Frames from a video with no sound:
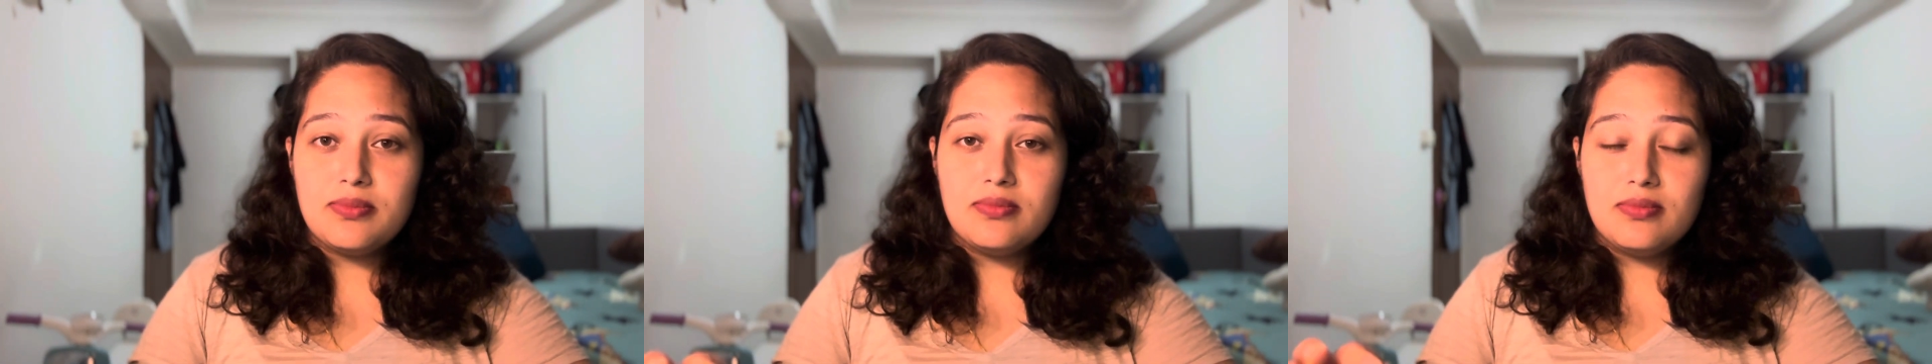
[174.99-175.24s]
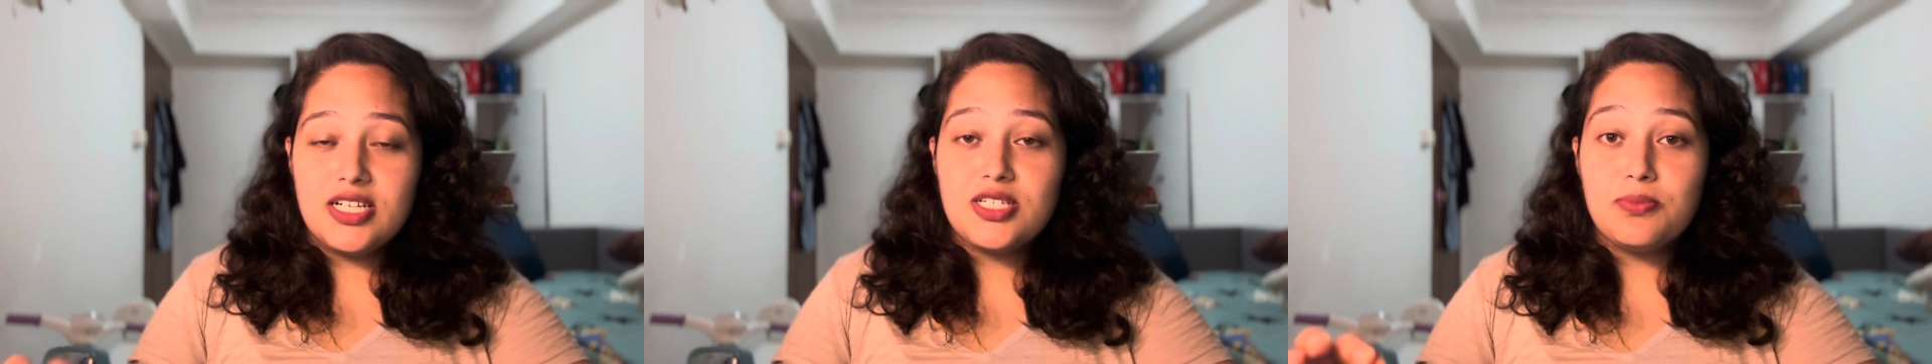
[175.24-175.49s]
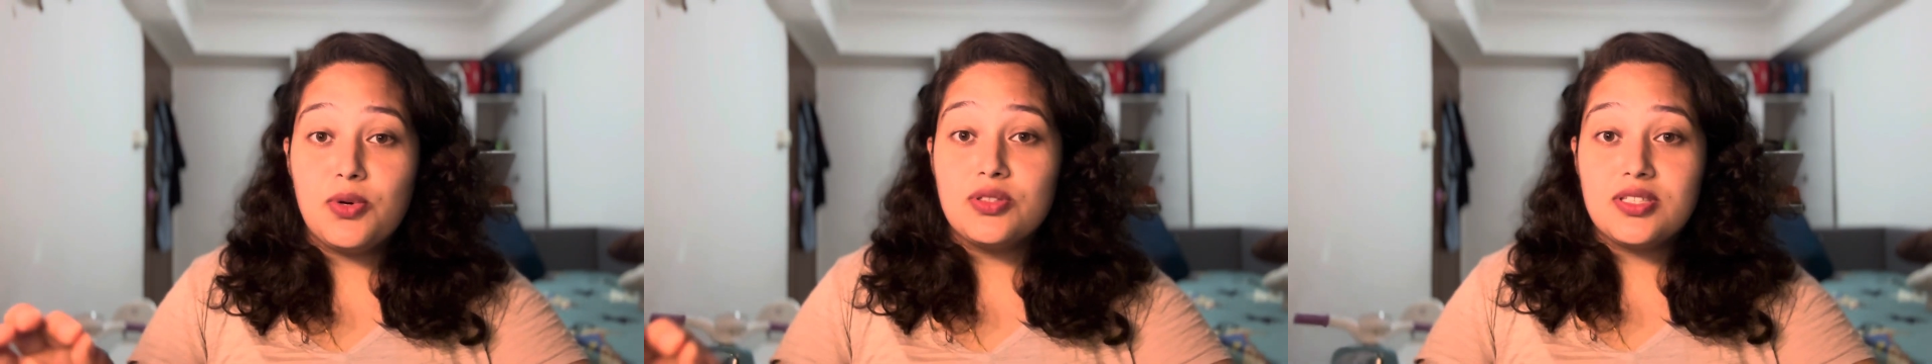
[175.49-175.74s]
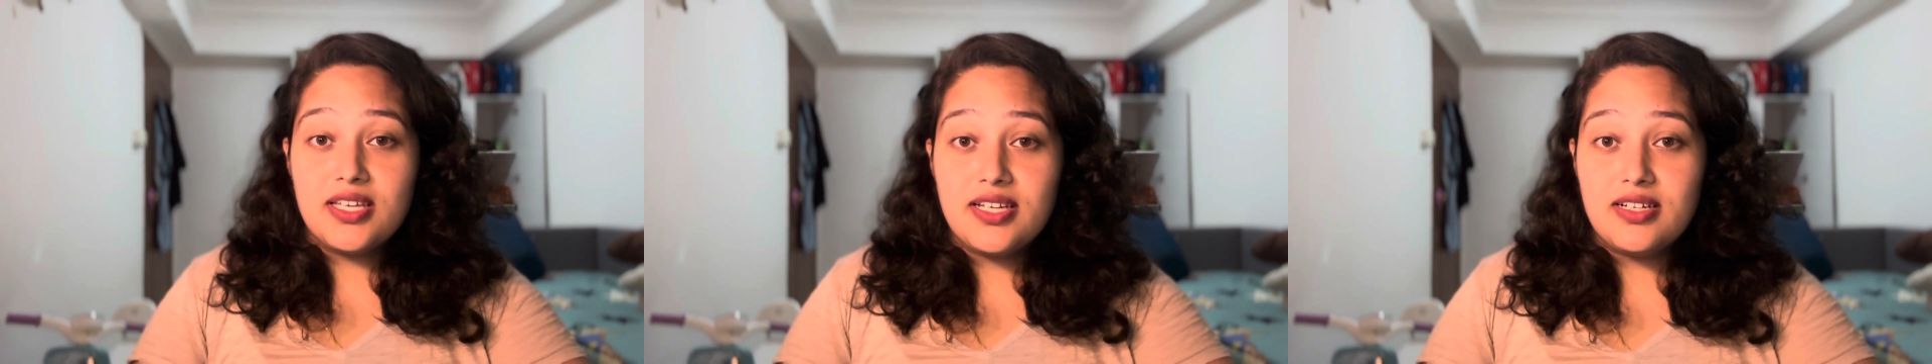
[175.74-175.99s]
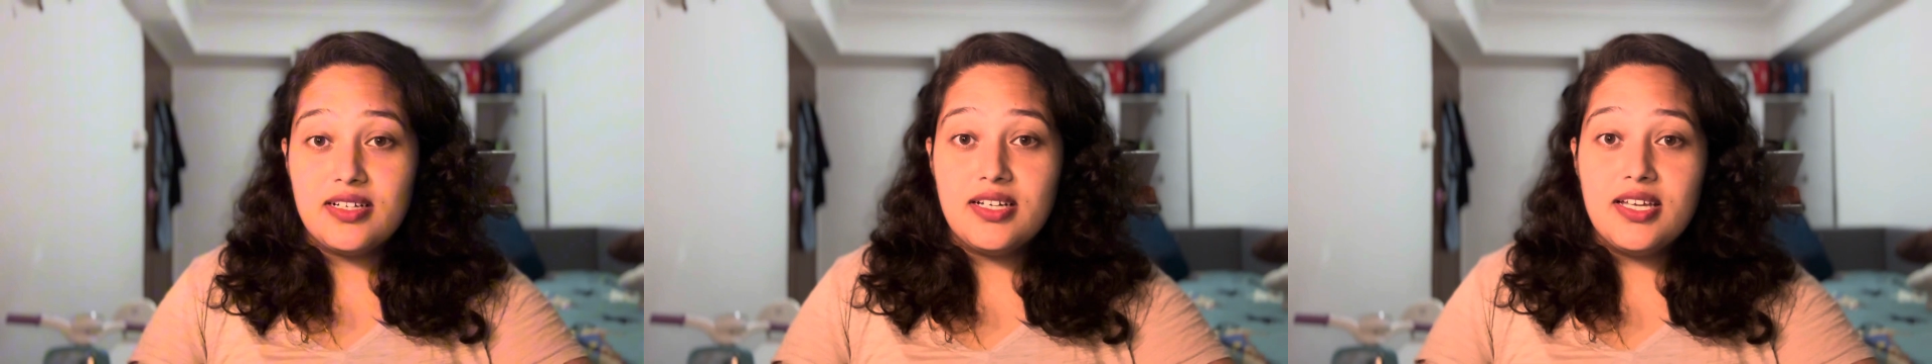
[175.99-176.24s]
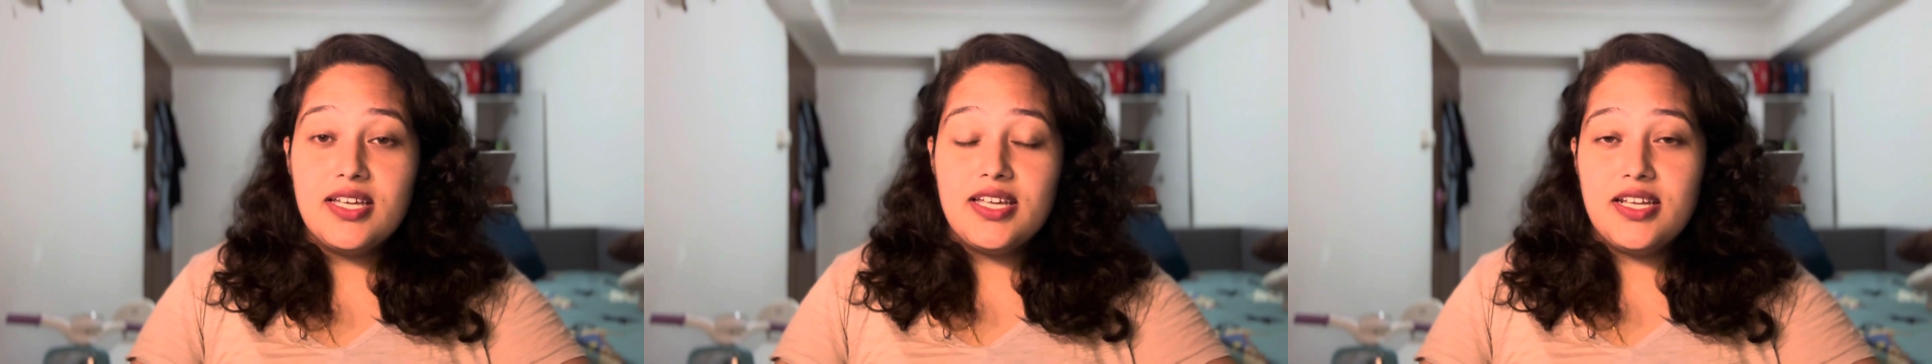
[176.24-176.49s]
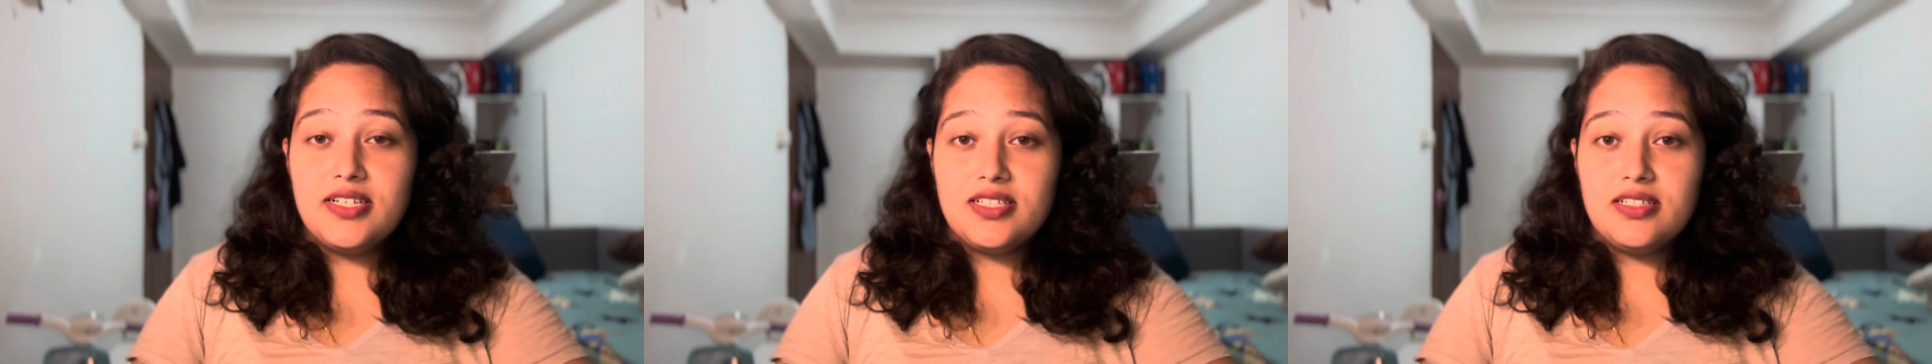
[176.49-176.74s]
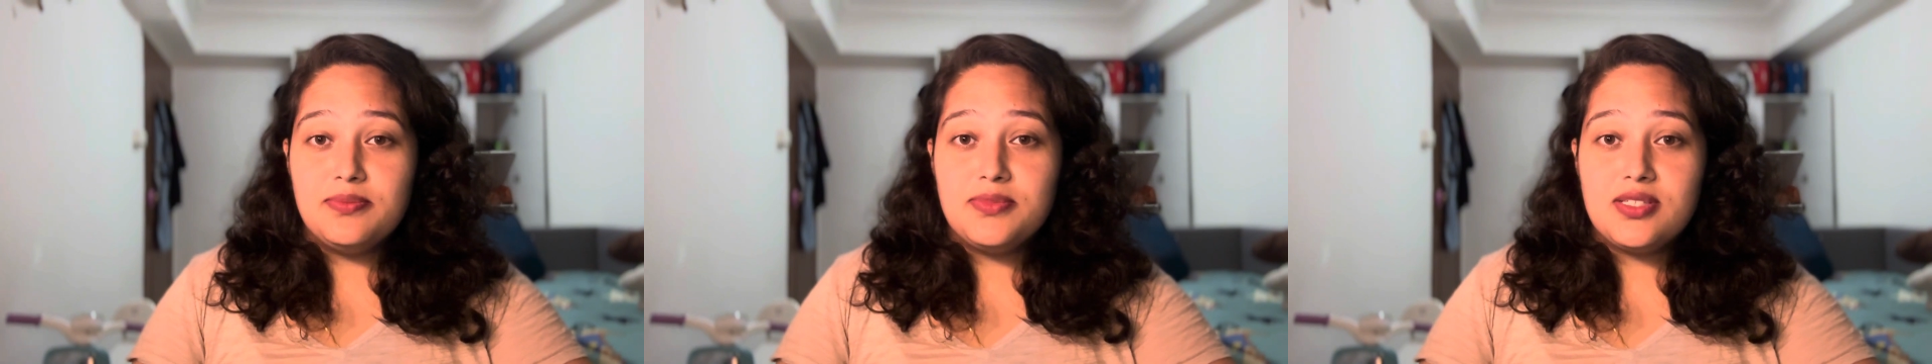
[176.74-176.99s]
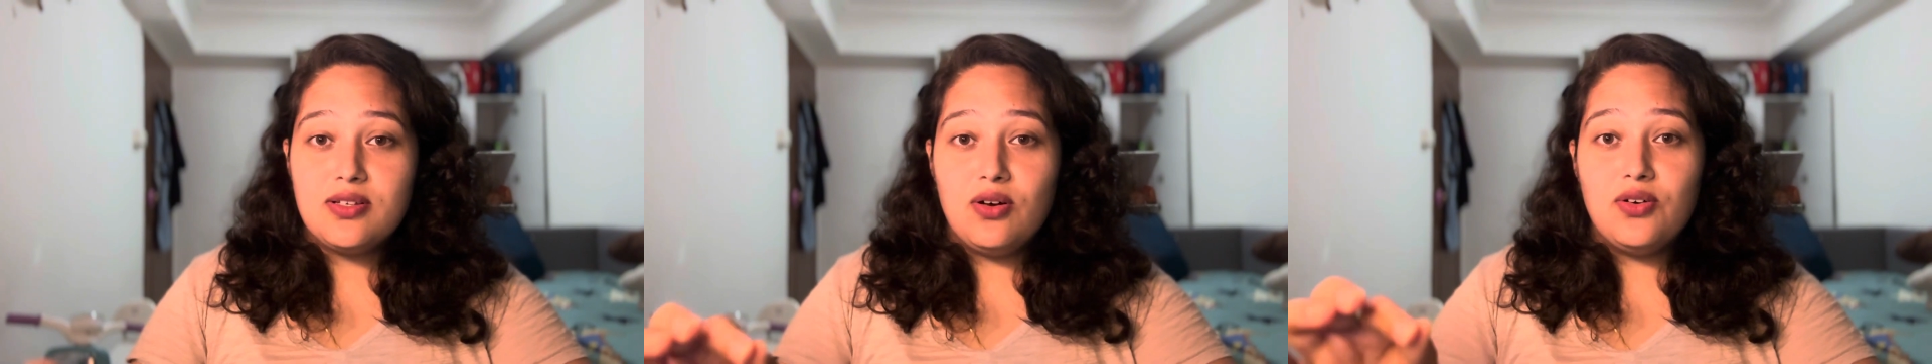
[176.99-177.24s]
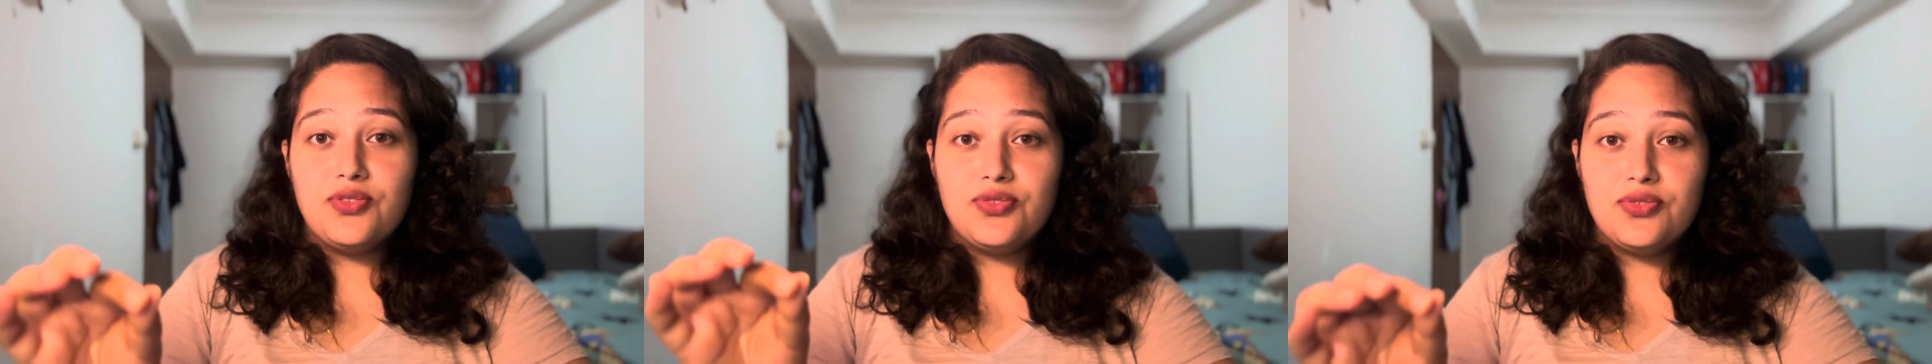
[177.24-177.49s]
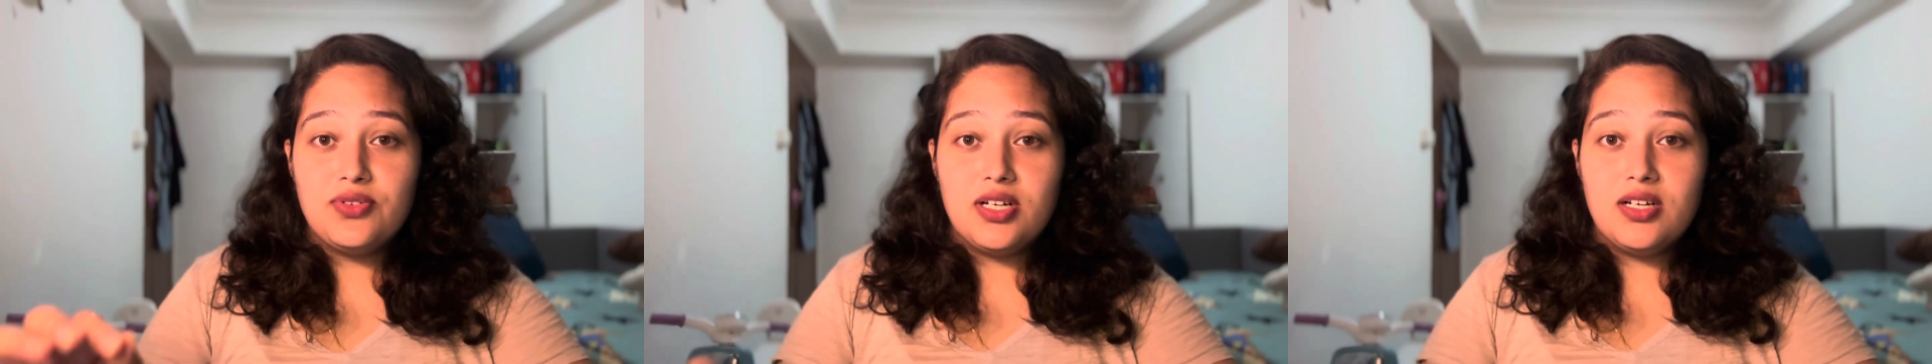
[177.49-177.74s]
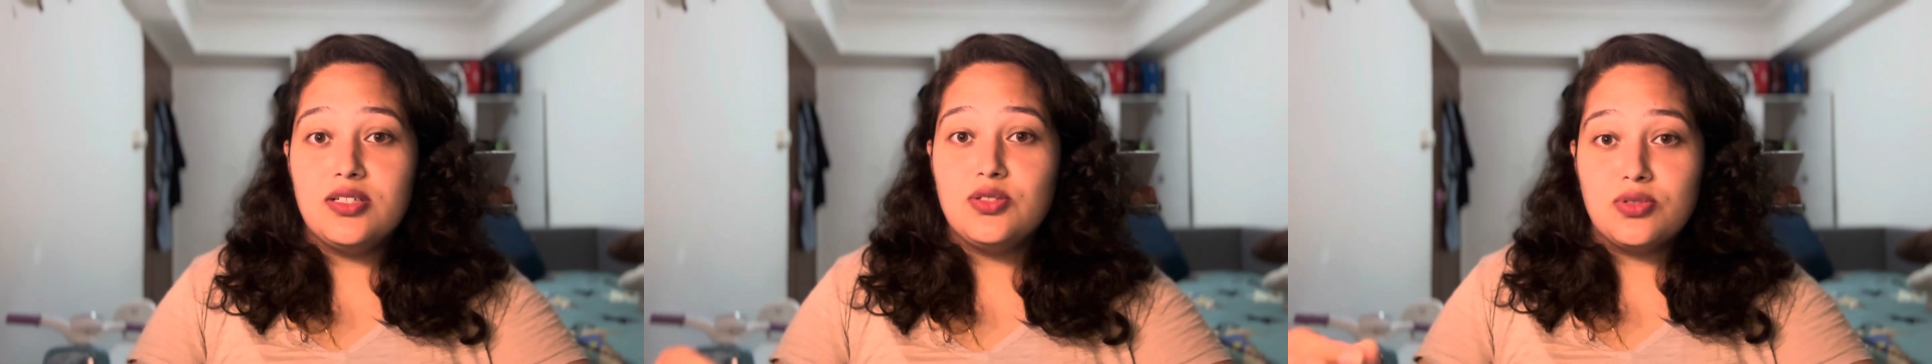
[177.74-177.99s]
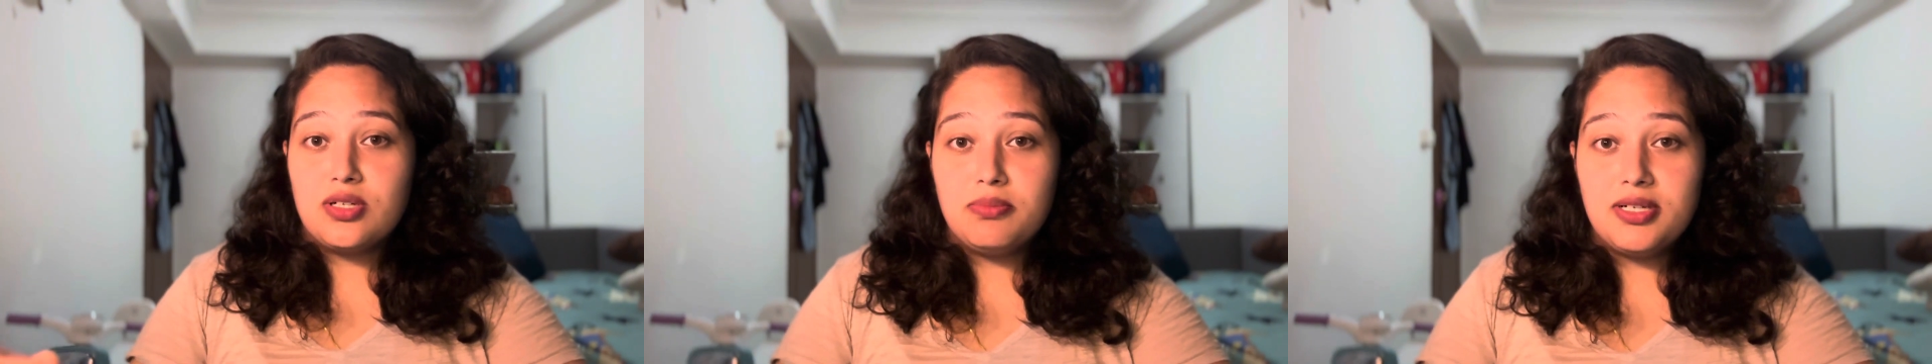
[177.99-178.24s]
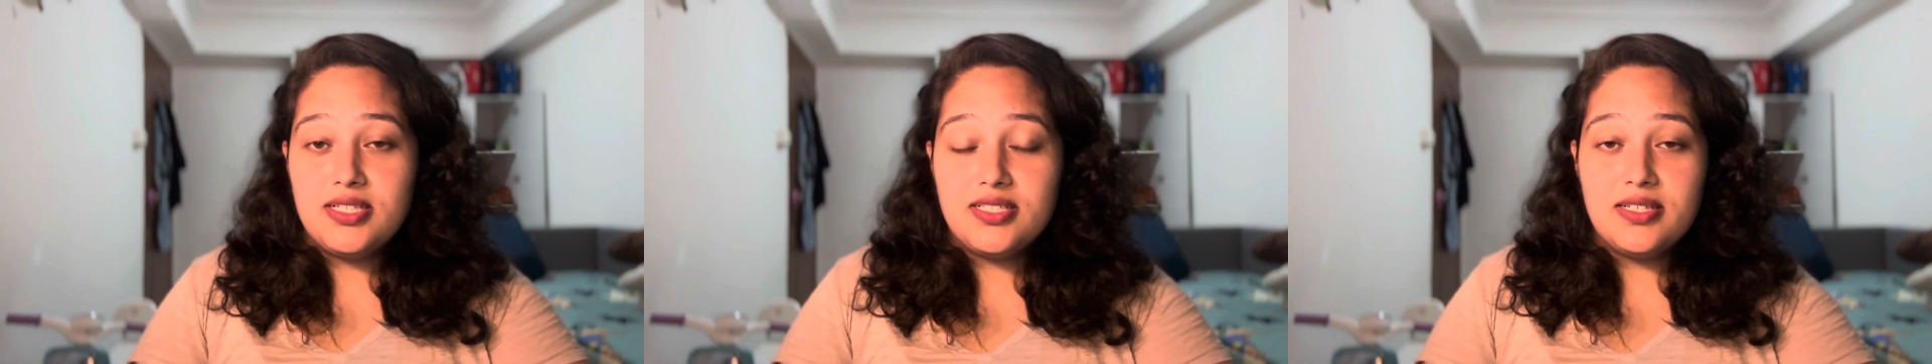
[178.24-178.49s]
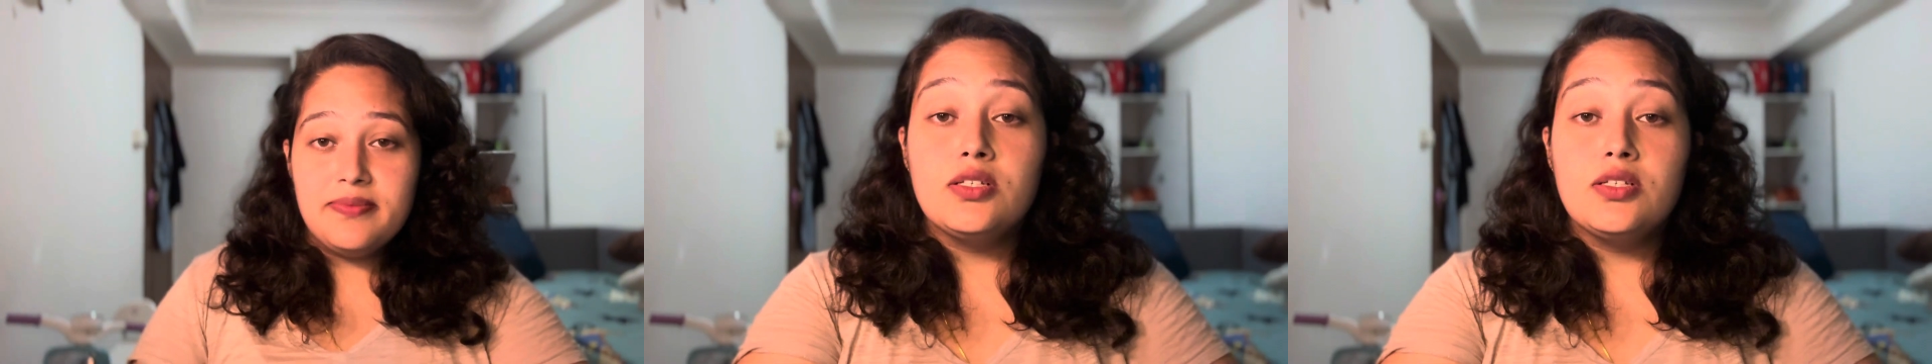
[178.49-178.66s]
much more thicker in terms of durability.